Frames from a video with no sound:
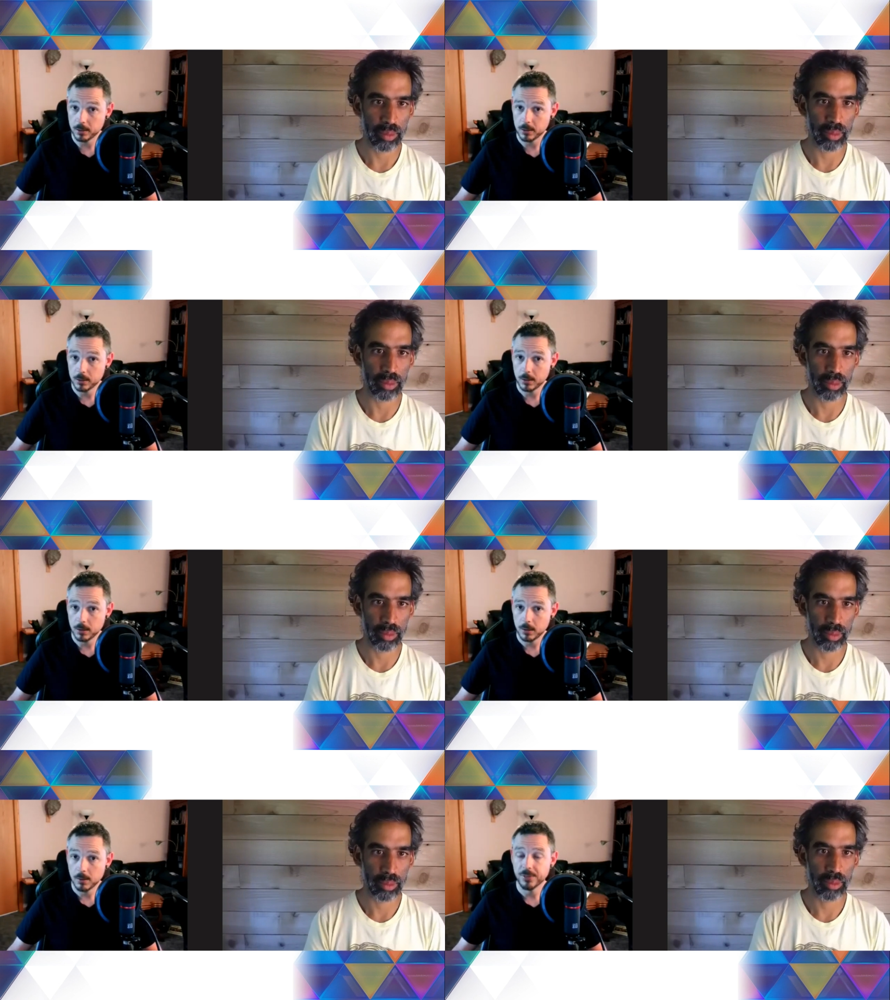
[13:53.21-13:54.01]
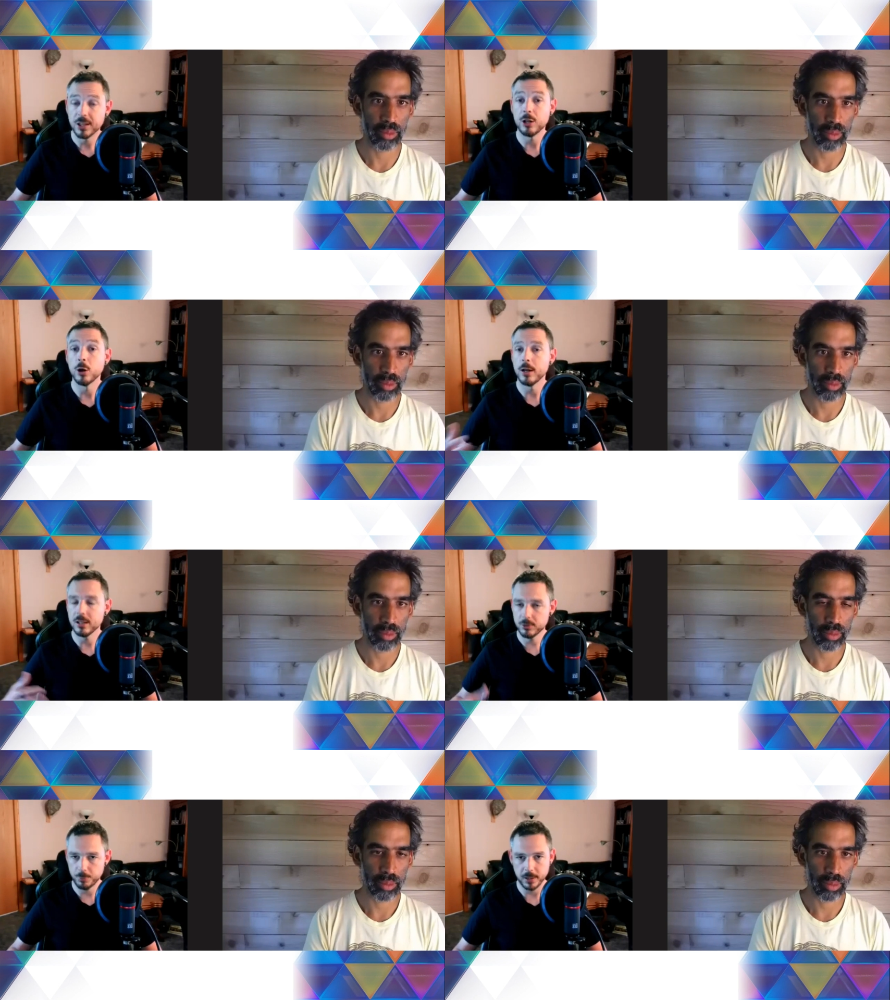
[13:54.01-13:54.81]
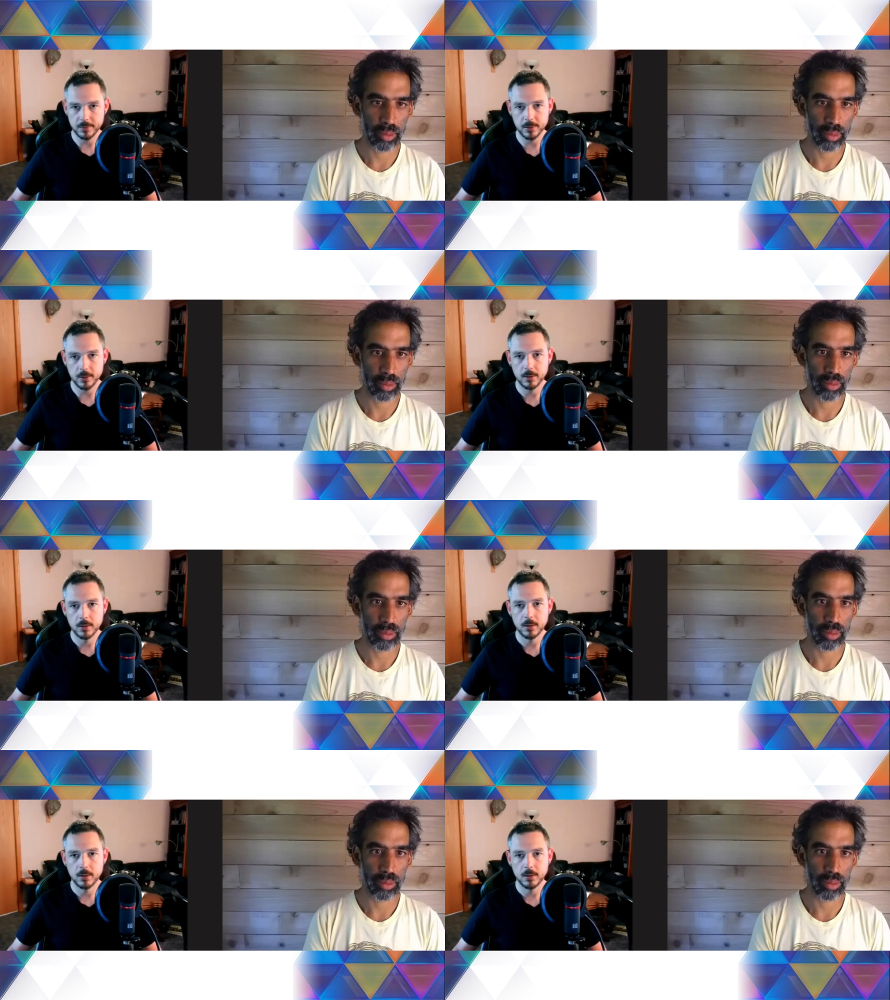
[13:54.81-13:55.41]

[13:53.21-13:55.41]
Speaker 1: Mm-hmm. They don't express it